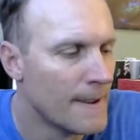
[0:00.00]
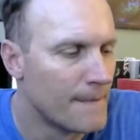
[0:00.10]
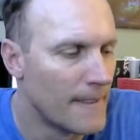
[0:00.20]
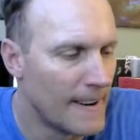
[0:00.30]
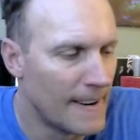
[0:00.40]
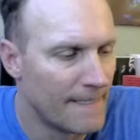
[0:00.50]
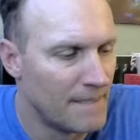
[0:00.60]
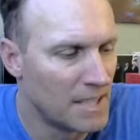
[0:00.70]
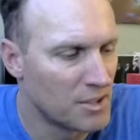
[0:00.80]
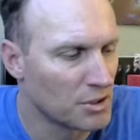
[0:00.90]
The
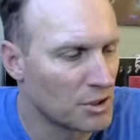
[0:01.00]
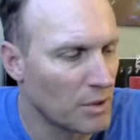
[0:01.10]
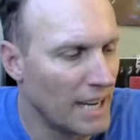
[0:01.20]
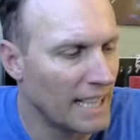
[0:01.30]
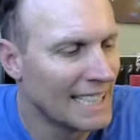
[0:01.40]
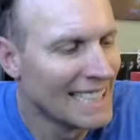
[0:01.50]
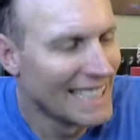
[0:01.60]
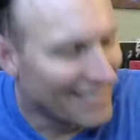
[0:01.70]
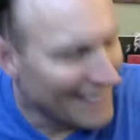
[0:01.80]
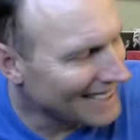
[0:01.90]
visual's great. You
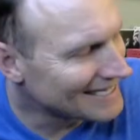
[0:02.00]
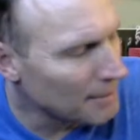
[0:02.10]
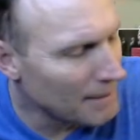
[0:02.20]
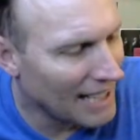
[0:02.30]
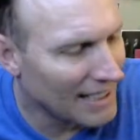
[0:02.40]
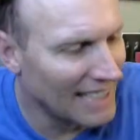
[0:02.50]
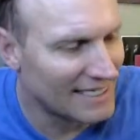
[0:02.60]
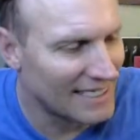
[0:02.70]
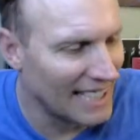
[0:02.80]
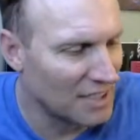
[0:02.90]
think so, man?
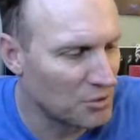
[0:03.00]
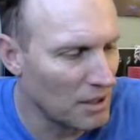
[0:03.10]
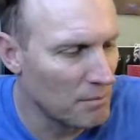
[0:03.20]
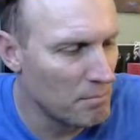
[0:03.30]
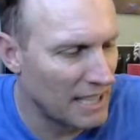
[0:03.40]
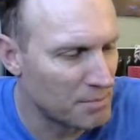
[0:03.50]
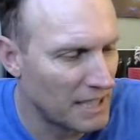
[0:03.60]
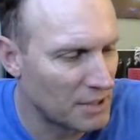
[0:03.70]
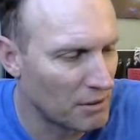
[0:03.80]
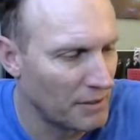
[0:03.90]
It's really
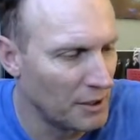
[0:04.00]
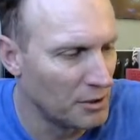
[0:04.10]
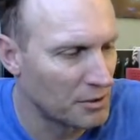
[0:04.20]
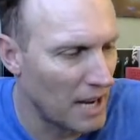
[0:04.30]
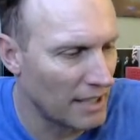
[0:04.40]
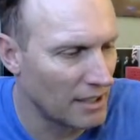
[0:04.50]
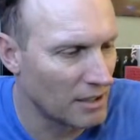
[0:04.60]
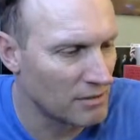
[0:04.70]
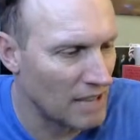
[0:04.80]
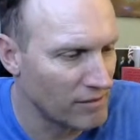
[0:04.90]
mixed reviews right
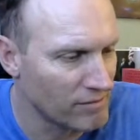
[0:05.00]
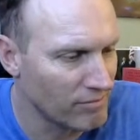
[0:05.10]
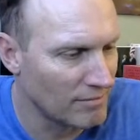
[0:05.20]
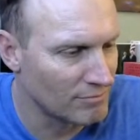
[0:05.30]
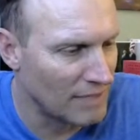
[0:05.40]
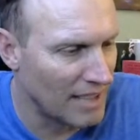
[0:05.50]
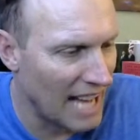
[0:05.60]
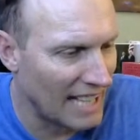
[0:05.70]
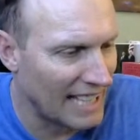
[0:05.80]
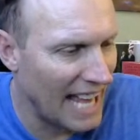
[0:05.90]
now. I
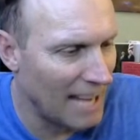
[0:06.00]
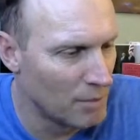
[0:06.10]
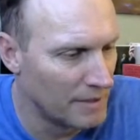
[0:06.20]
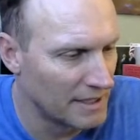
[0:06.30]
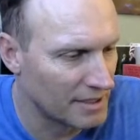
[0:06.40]
can move this